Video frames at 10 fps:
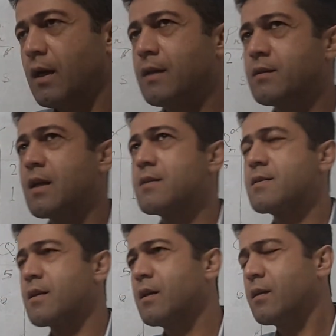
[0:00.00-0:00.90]
at
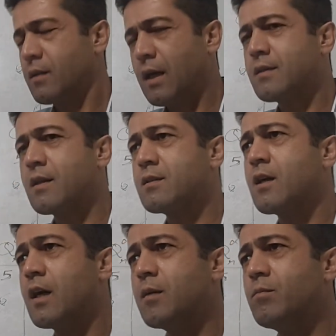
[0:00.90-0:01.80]
that
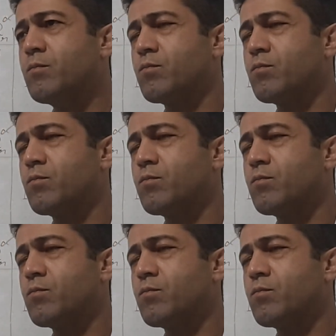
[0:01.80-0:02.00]
time,